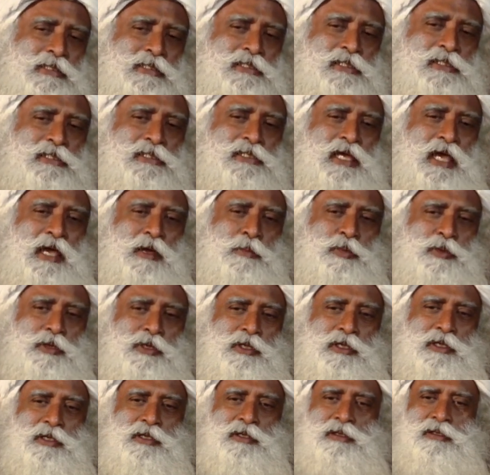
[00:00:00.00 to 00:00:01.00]
this is
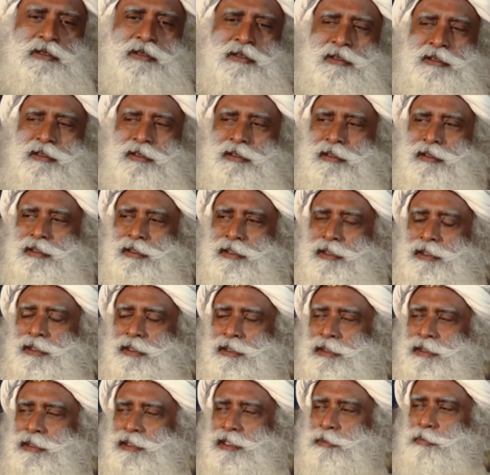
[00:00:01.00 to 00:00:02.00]
happening,
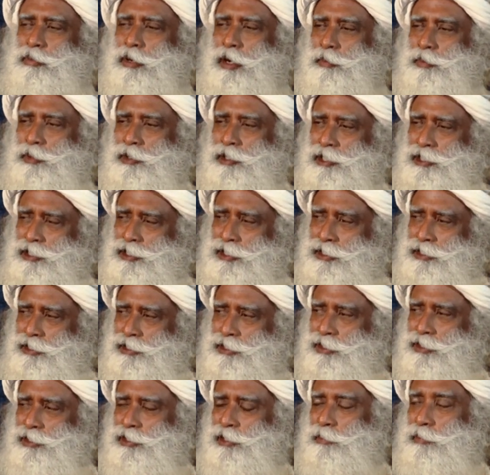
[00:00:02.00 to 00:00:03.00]
the
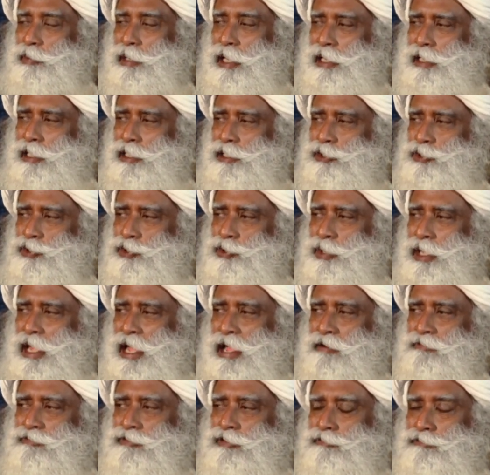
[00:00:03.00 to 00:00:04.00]
populations on the planet should
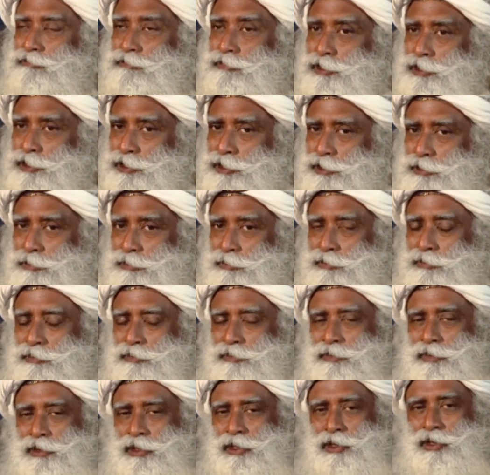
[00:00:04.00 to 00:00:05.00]
have the wisdom
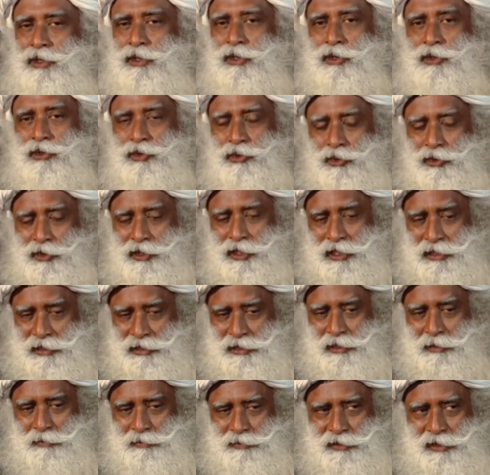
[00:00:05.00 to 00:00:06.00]
to get
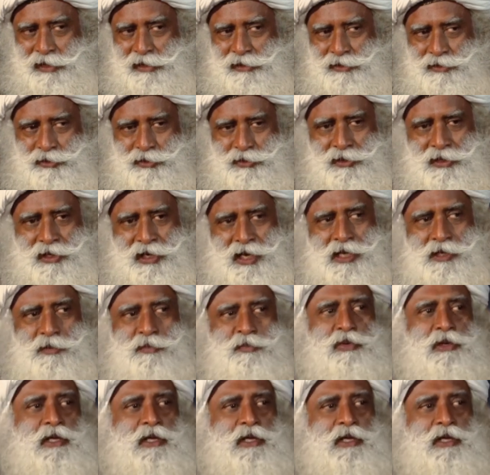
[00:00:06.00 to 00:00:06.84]
themselves to the right